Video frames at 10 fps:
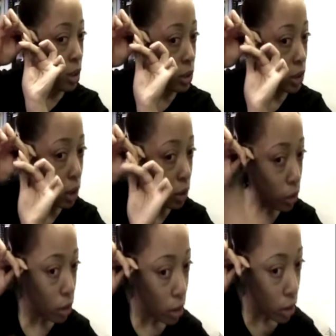
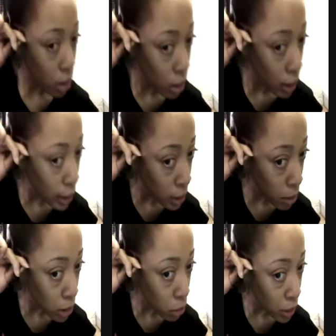So that's
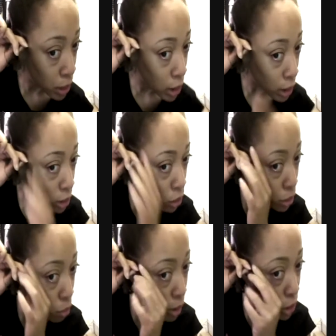me twisting. So
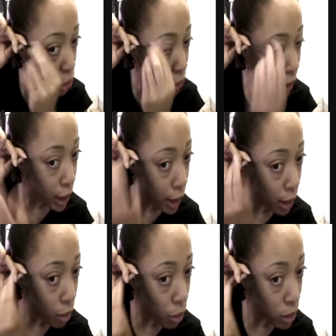it's 1 strand
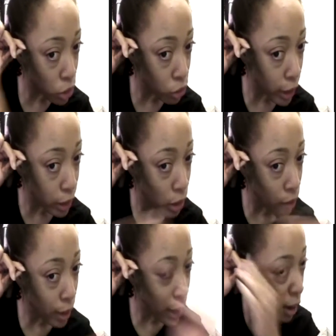here, 1 strand
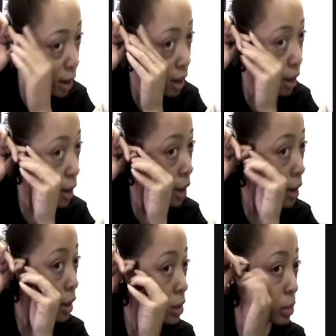over here.
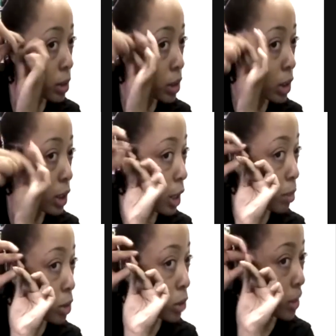So I'm just going to
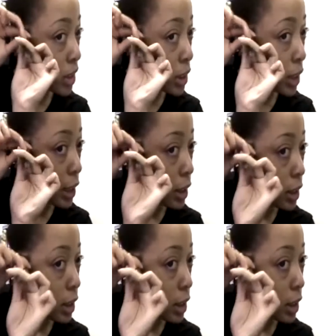keep twisting.